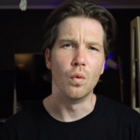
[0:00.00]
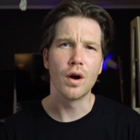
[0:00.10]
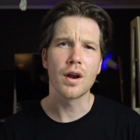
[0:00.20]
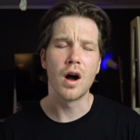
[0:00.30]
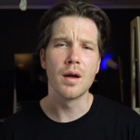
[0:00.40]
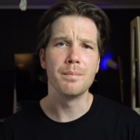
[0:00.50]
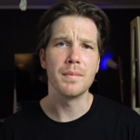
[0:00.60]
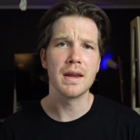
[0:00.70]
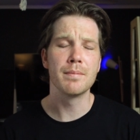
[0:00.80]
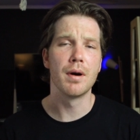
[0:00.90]
What I
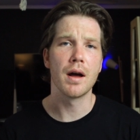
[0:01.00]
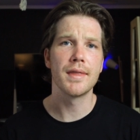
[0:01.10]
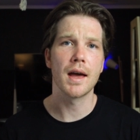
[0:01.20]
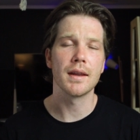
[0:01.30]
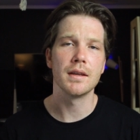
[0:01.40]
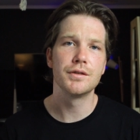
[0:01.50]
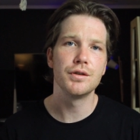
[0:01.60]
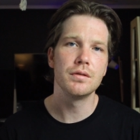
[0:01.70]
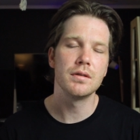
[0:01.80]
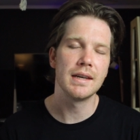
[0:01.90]
mean by that is
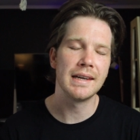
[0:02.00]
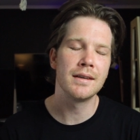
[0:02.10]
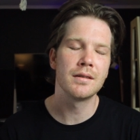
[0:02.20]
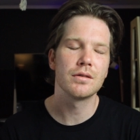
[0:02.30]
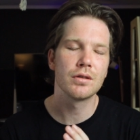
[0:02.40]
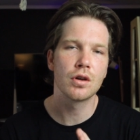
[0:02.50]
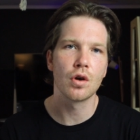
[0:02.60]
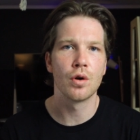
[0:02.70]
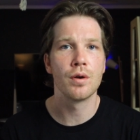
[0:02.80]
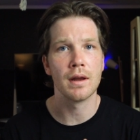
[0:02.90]
you need to
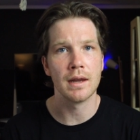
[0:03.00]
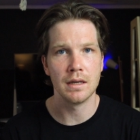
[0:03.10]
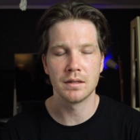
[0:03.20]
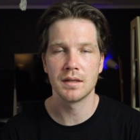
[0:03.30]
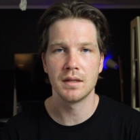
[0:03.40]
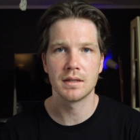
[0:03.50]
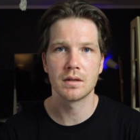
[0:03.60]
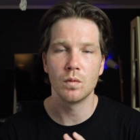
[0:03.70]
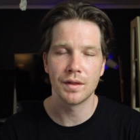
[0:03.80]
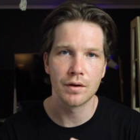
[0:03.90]
go into
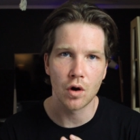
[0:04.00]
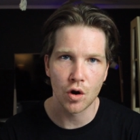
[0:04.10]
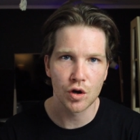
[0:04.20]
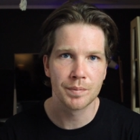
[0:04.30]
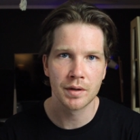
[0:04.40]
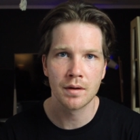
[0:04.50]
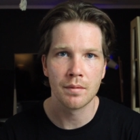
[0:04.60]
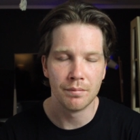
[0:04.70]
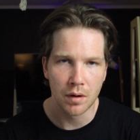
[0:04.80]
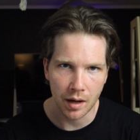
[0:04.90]
this with an open
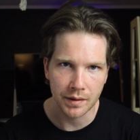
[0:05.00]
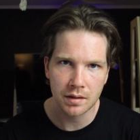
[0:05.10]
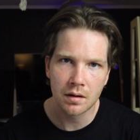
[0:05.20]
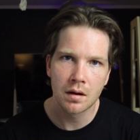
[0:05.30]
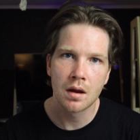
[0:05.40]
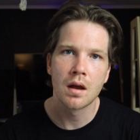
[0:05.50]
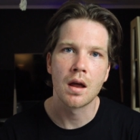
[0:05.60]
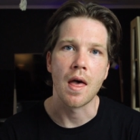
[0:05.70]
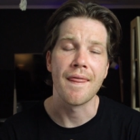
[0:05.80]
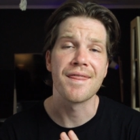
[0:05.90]
mind.
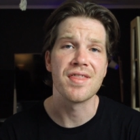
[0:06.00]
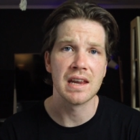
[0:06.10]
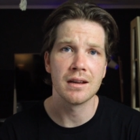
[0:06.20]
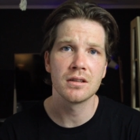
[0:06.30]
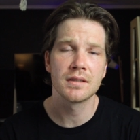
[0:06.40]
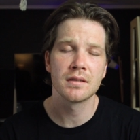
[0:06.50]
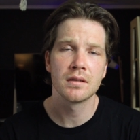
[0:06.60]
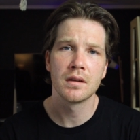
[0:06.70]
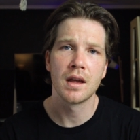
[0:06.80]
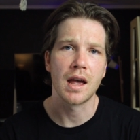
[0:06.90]
Things
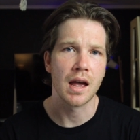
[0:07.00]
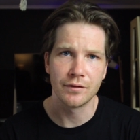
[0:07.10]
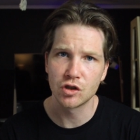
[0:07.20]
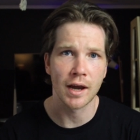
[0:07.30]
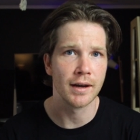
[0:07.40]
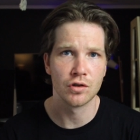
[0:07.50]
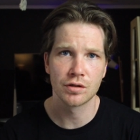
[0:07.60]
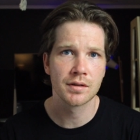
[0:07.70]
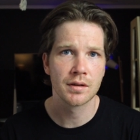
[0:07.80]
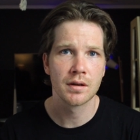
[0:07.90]
have
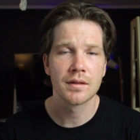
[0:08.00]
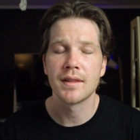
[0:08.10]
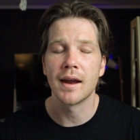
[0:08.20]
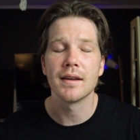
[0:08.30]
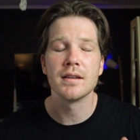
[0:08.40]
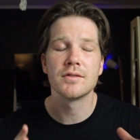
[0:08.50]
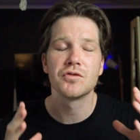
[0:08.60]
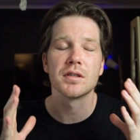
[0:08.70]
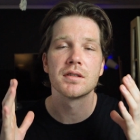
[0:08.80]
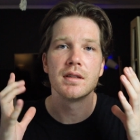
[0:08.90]
changed. That is
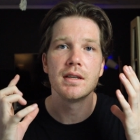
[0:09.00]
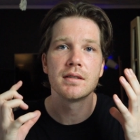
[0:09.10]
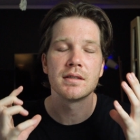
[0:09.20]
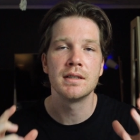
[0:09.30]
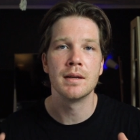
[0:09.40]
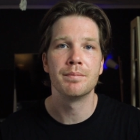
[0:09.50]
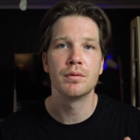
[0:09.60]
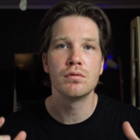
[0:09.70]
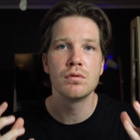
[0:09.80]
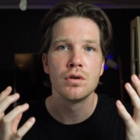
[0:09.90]
just the
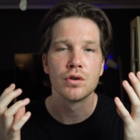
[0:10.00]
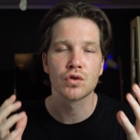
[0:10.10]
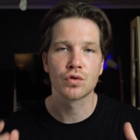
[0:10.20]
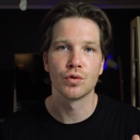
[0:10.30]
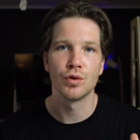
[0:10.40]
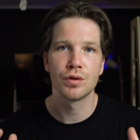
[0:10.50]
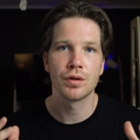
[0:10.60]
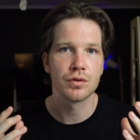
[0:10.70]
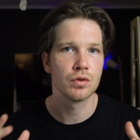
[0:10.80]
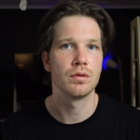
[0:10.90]
simple truth
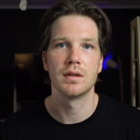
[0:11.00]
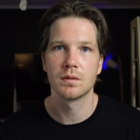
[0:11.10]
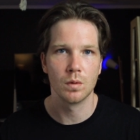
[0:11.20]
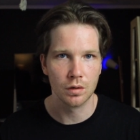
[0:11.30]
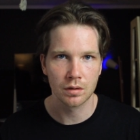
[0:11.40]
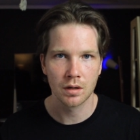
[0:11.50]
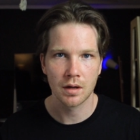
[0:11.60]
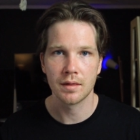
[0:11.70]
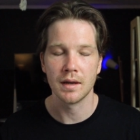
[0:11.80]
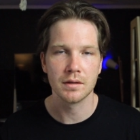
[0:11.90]
to this world.
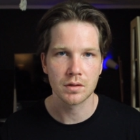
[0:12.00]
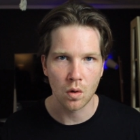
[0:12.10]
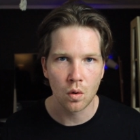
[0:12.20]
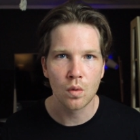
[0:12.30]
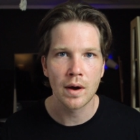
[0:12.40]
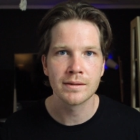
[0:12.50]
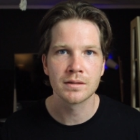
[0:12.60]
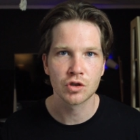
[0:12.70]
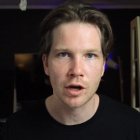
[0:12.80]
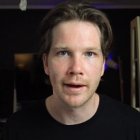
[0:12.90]
Things
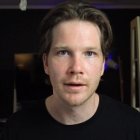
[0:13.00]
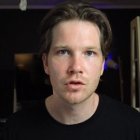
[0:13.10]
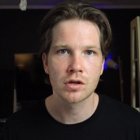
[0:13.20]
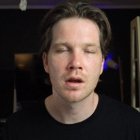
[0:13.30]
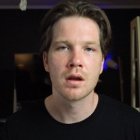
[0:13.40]
always change.